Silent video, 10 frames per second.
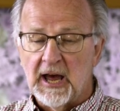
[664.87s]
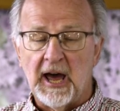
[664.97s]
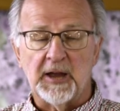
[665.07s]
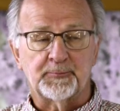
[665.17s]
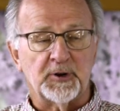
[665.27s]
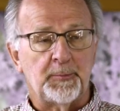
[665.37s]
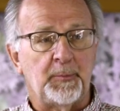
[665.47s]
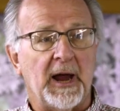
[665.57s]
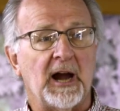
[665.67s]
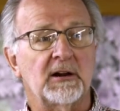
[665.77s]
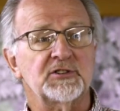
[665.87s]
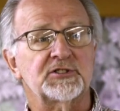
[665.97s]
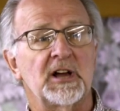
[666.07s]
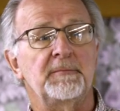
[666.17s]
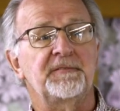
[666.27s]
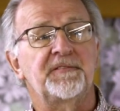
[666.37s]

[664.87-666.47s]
and prepare some